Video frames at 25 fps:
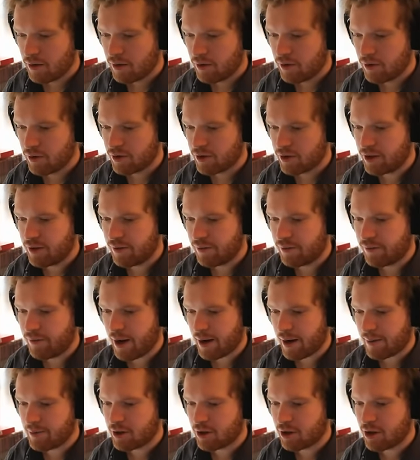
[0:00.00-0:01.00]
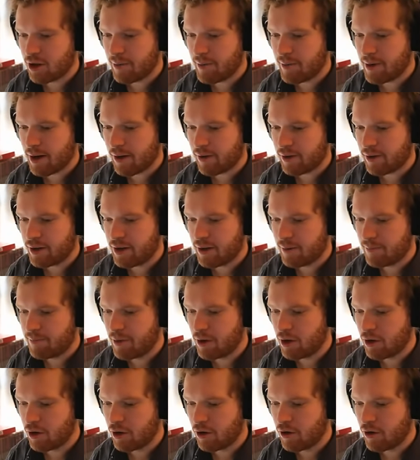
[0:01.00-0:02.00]
you can see the fragments are coming out here
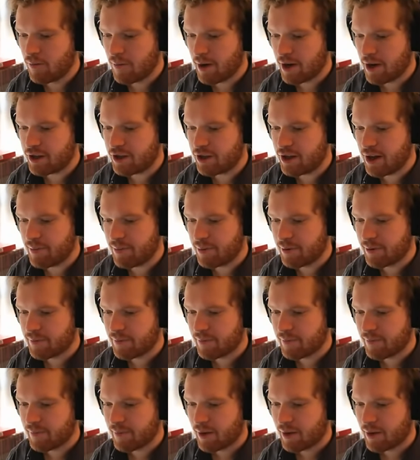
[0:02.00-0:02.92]
below my ship,